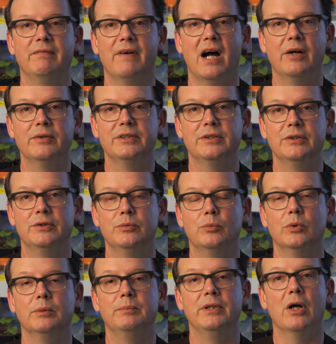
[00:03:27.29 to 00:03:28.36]
viruses
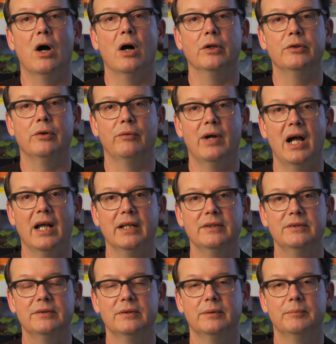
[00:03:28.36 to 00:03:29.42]
will be on the
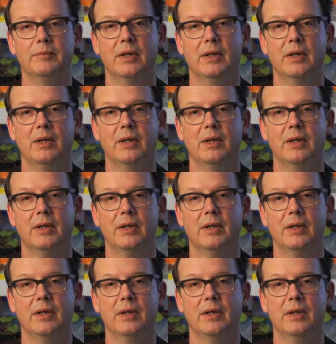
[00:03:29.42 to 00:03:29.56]
rise.